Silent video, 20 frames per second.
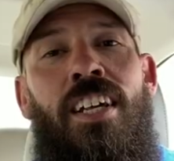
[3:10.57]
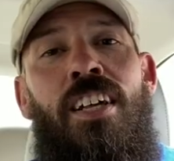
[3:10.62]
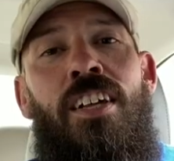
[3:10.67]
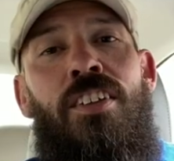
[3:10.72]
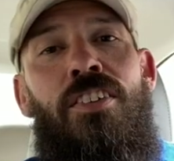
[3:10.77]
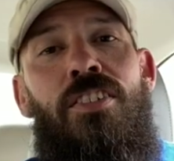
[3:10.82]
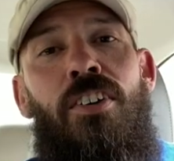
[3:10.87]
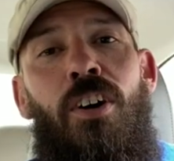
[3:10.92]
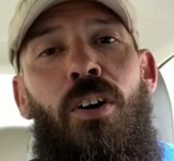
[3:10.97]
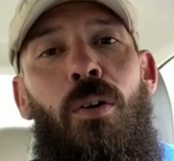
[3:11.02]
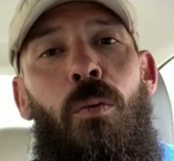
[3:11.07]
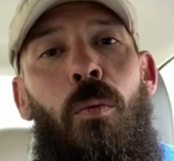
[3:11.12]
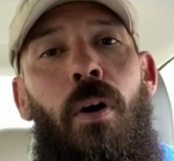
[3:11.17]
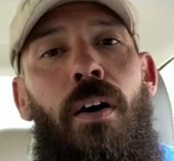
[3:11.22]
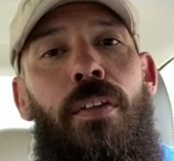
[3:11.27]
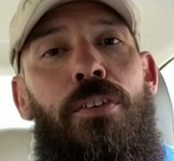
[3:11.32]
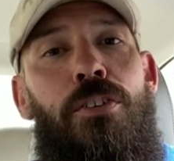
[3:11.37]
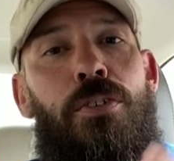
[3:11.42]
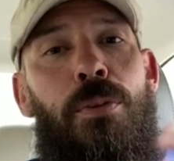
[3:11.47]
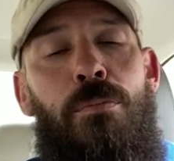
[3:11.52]
So
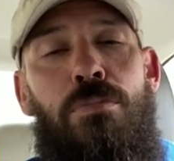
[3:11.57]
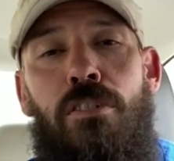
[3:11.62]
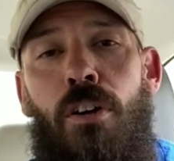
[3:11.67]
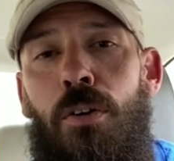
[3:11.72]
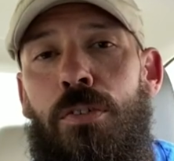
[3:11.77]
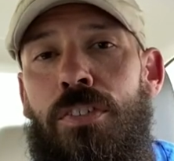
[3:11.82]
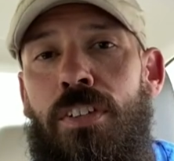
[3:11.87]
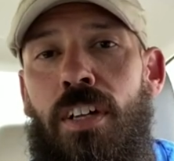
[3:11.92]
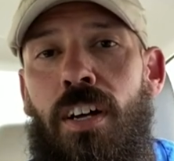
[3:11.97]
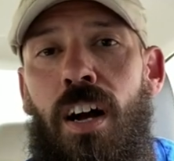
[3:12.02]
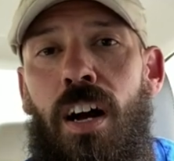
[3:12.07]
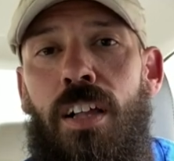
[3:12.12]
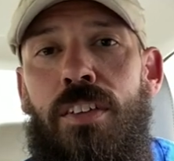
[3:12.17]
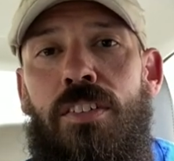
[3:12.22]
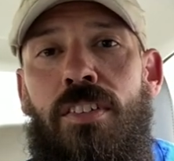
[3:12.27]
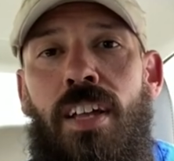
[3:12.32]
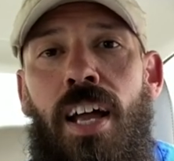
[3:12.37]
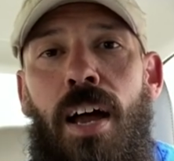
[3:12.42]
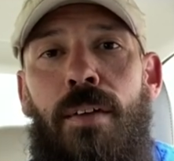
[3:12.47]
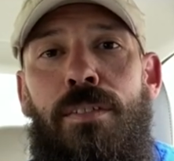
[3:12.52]
while there's some pros and cons
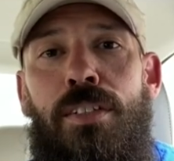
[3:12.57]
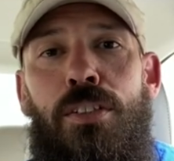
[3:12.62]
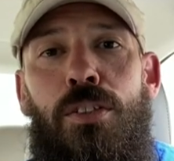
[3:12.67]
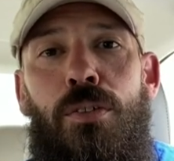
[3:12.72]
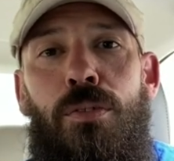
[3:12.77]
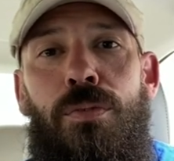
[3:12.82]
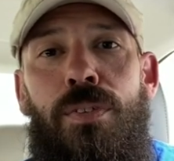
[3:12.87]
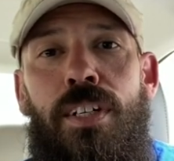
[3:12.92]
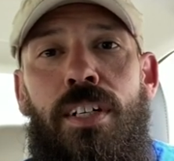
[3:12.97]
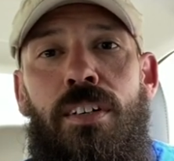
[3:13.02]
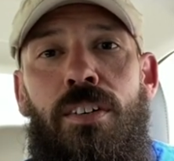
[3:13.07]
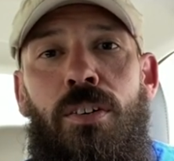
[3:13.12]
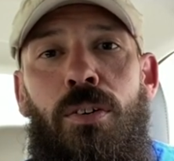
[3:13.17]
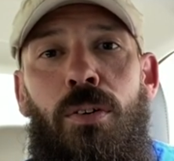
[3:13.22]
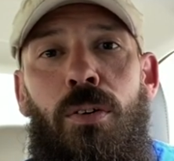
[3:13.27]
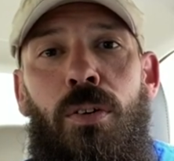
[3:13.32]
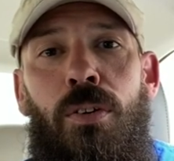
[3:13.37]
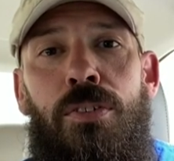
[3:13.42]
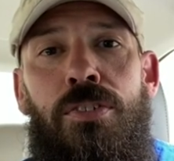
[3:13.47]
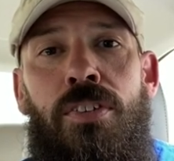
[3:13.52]
to having 2
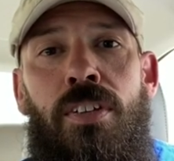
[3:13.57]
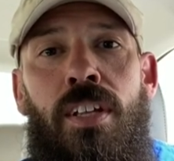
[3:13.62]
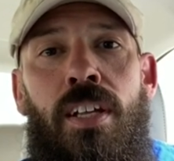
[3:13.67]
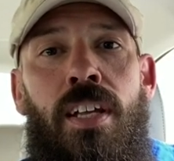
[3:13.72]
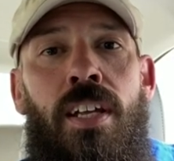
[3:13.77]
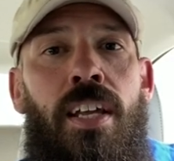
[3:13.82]
vehicles,